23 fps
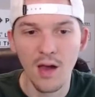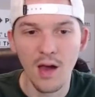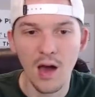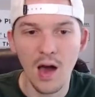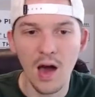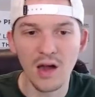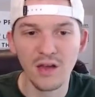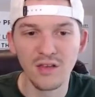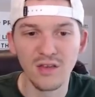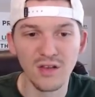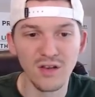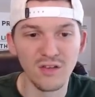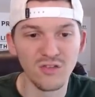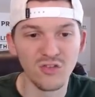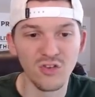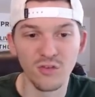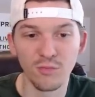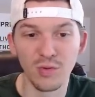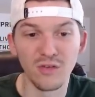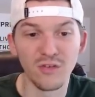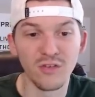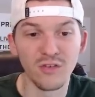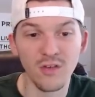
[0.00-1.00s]
Hawkinson has
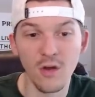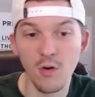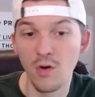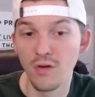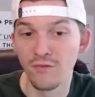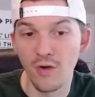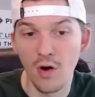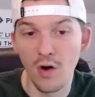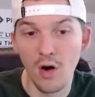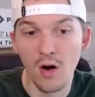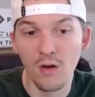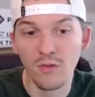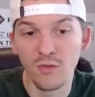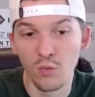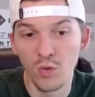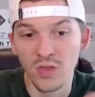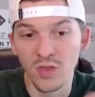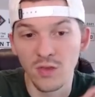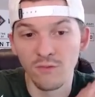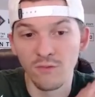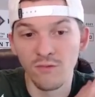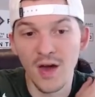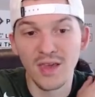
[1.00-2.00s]
just been so involved
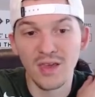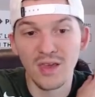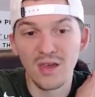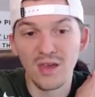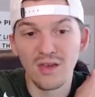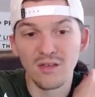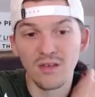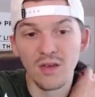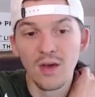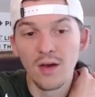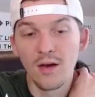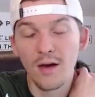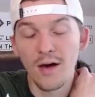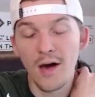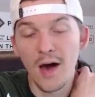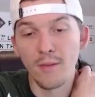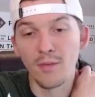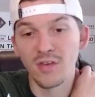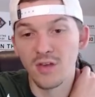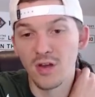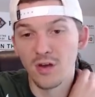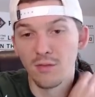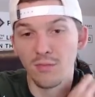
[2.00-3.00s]
with the Vikings.
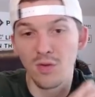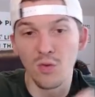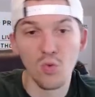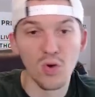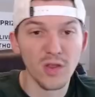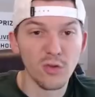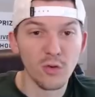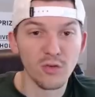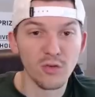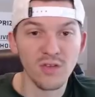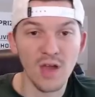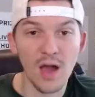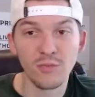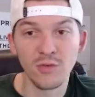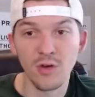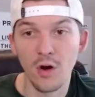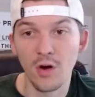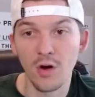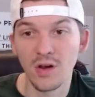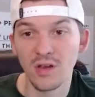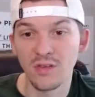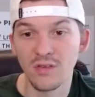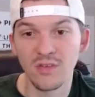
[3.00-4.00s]
He's going to be one of their top
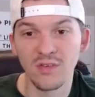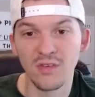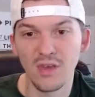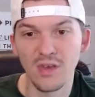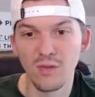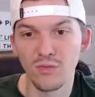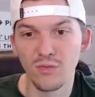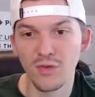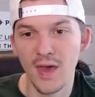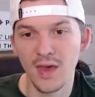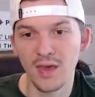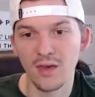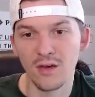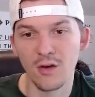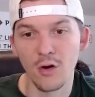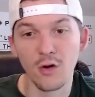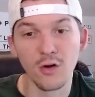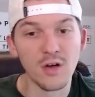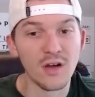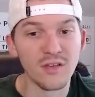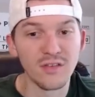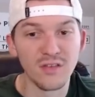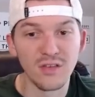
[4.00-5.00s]
targets, it seems like.
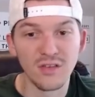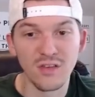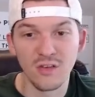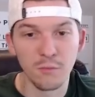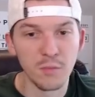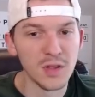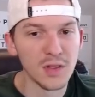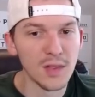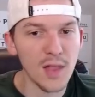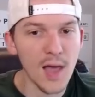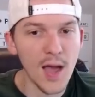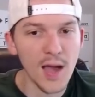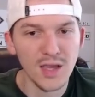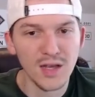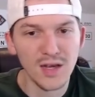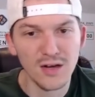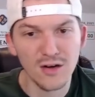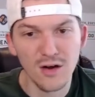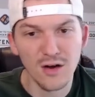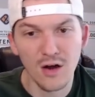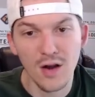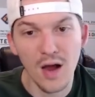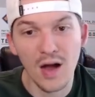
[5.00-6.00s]
Kirk Cousins has been locking
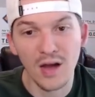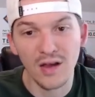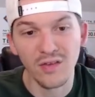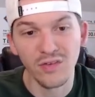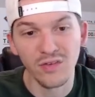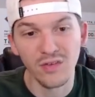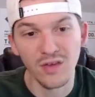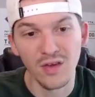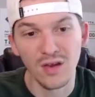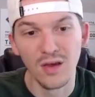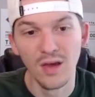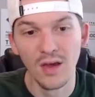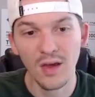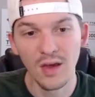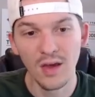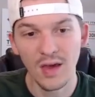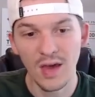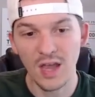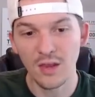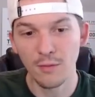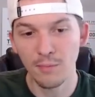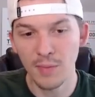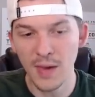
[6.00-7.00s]
in on Hawkinson.
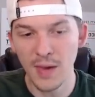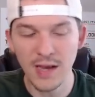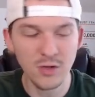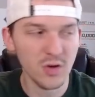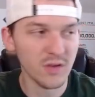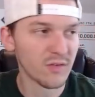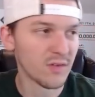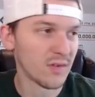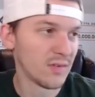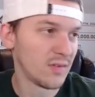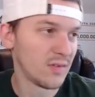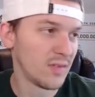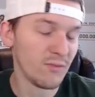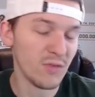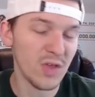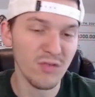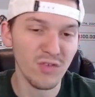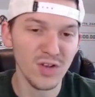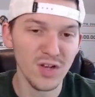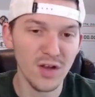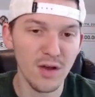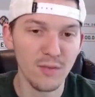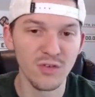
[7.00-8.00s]
And the Patriots, they've
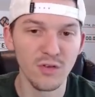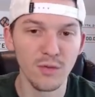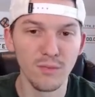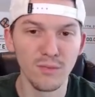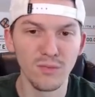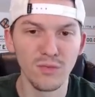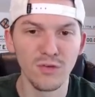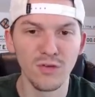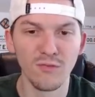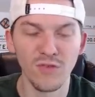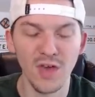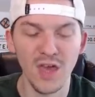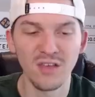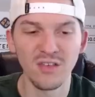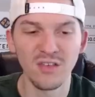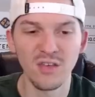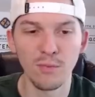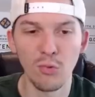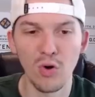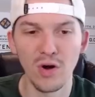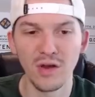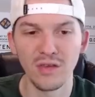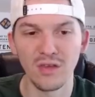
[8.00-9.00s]
given up some fantasy
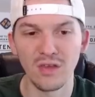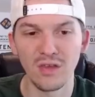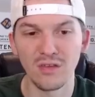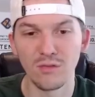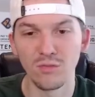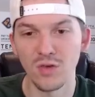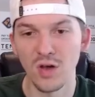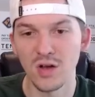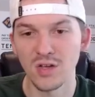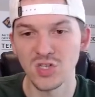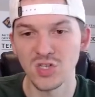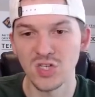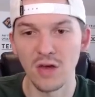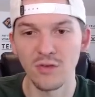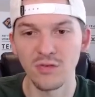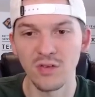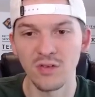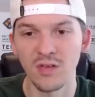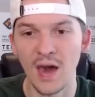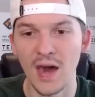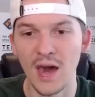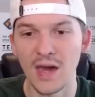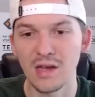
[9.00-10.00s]
points and some touchdowns
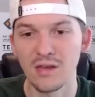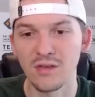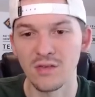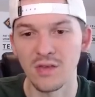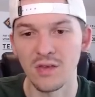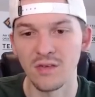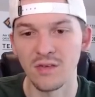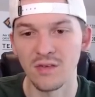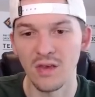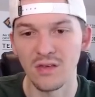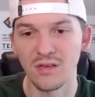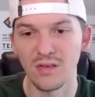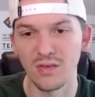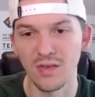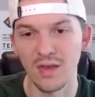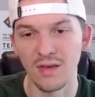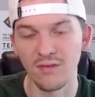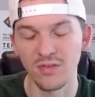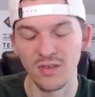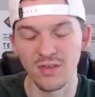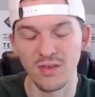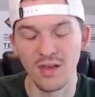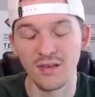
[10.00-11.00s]
to tight ends this season.
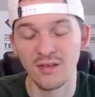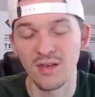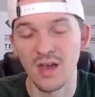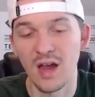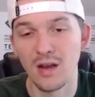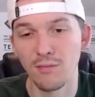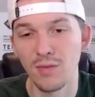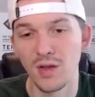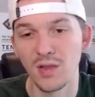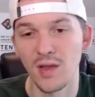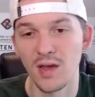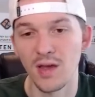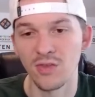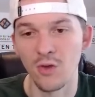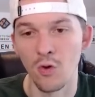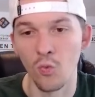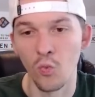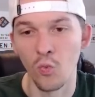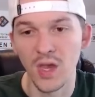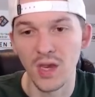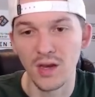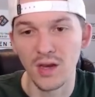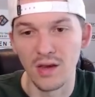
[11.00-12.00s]
That's kind of been like their
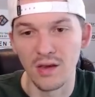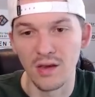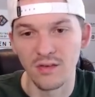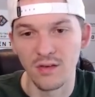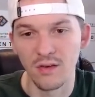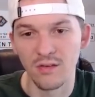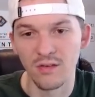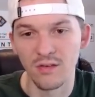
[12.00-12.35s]
weakness.